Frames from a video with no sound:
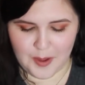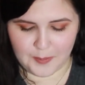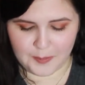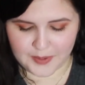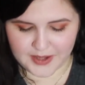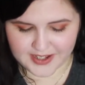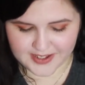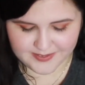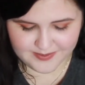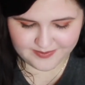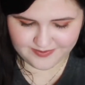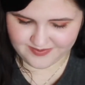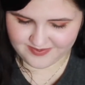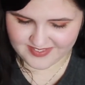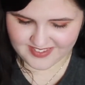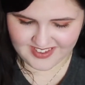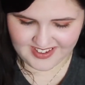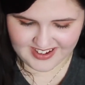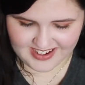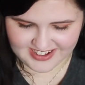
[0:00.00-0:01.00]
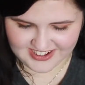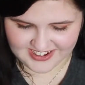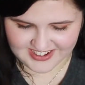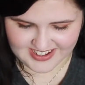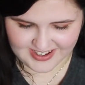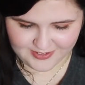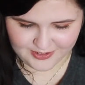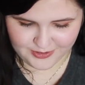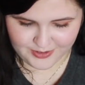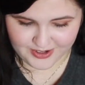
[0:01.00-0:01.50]
but I just
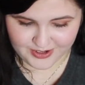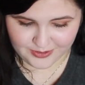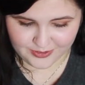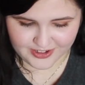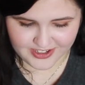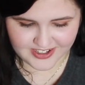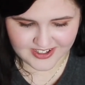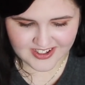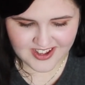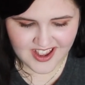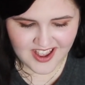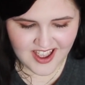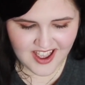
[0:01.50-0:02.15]
have to ignore it.